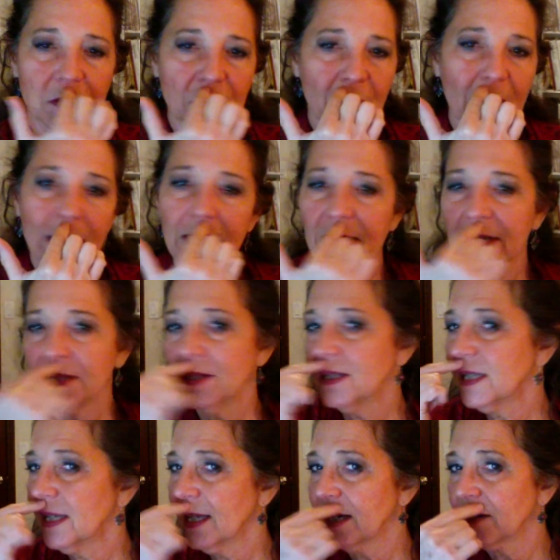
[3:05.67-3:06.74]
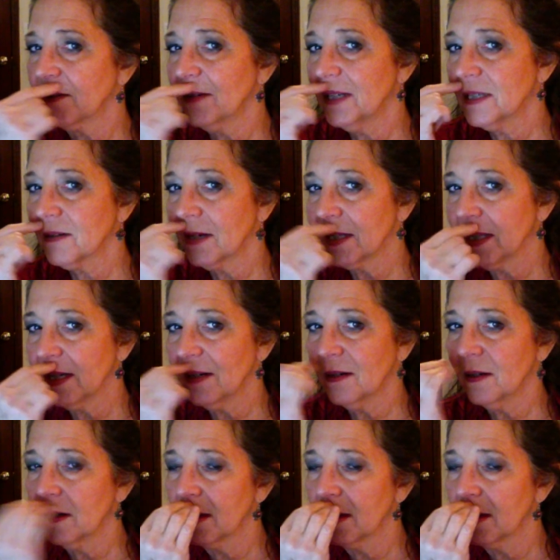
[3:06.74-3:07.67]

right? Can you see that crease right there?